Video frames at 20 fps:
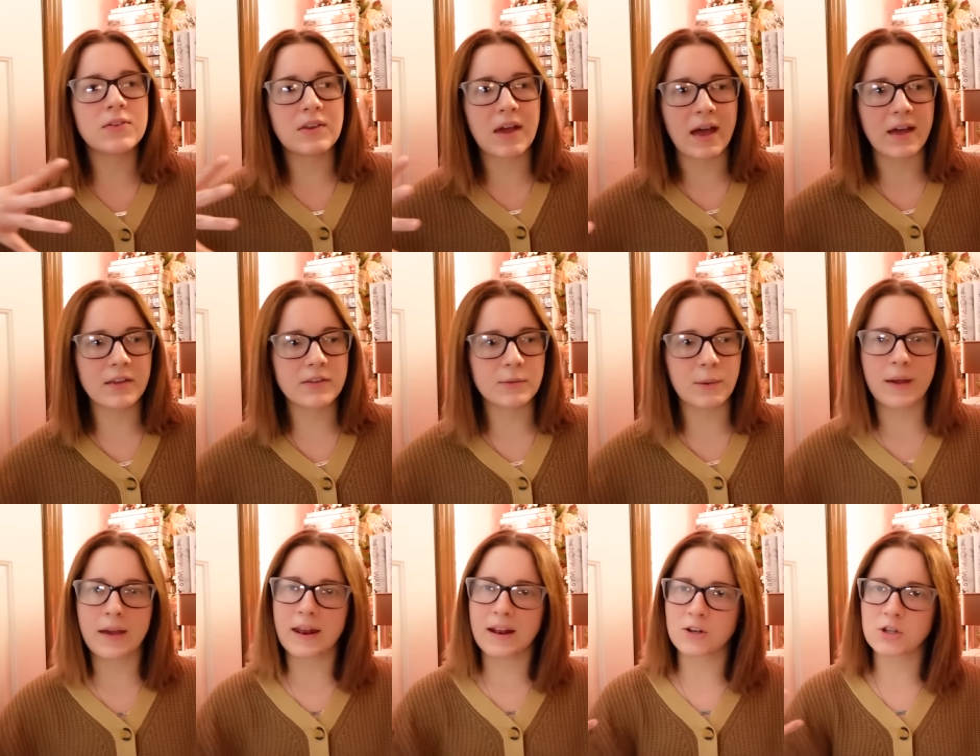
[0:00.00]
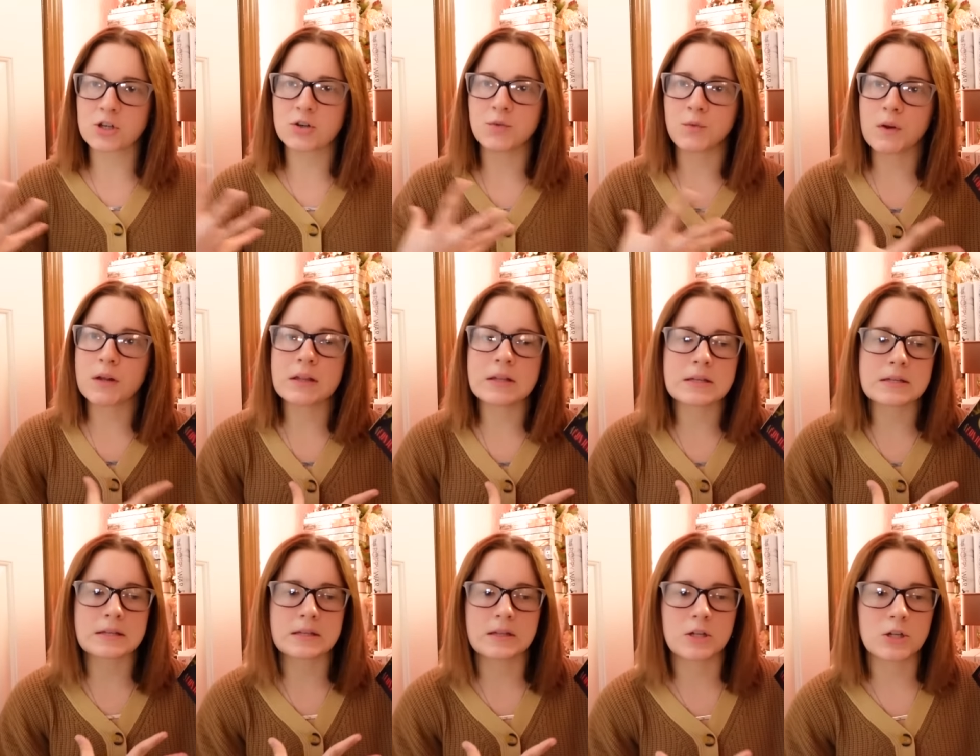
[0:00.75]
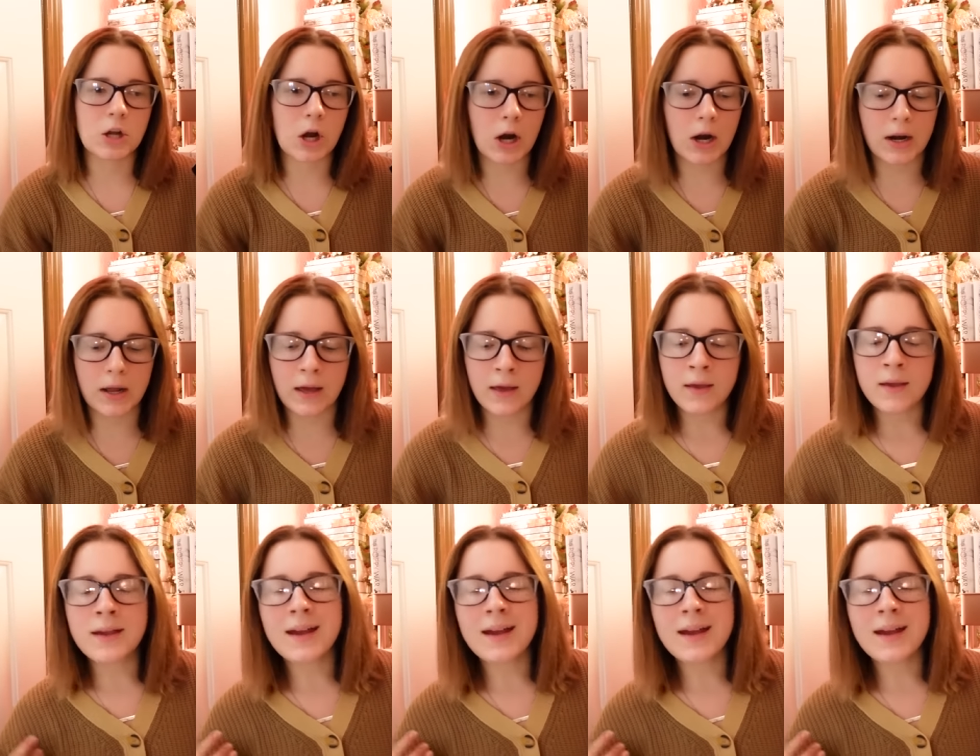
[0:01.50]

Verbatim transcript: set, so I can actually read this in the dark.